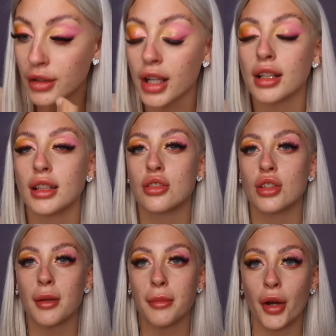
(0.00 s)
and I can
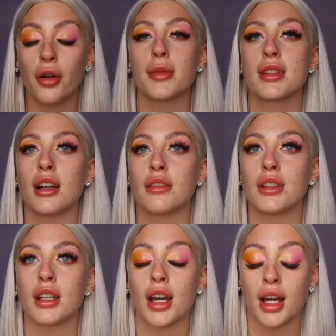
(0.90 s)
literally like poke myself in
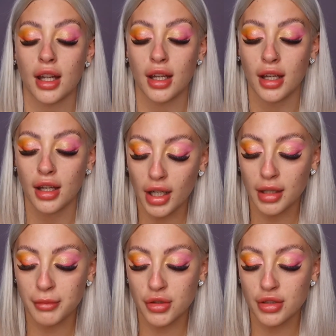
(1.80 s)
the eye and
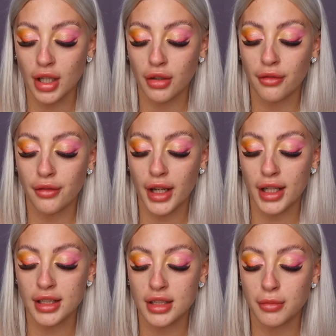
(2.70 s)
I'm just like
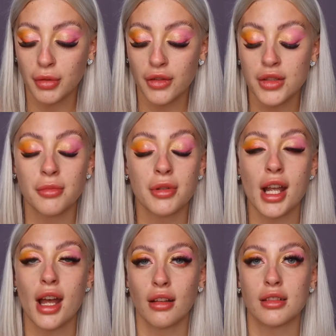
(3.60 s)
unfazed, but if somebody
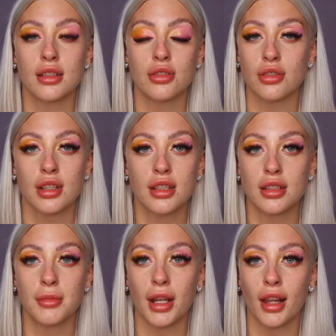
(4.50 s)
else does this to
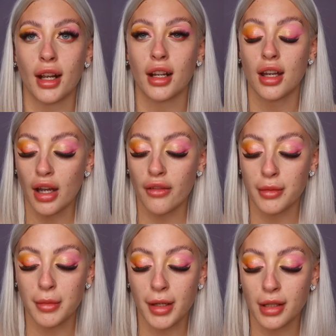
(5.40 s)
me, like I've had
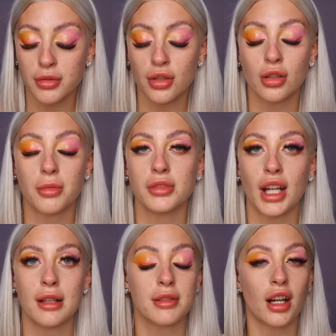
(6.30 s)
my makeup done a couple of
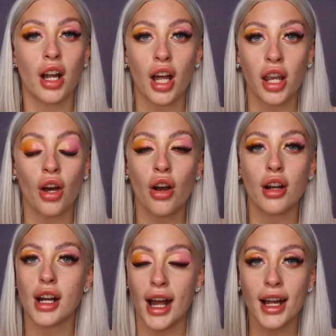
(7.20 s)
times, I cannot
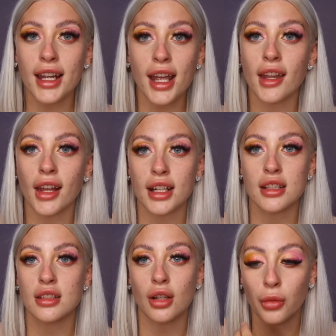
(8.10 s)
hack it. Like it's
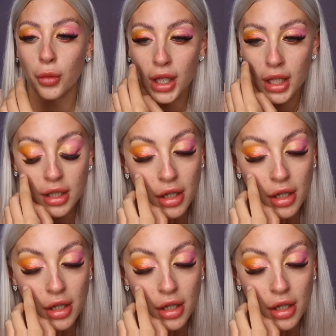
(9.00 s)
so weird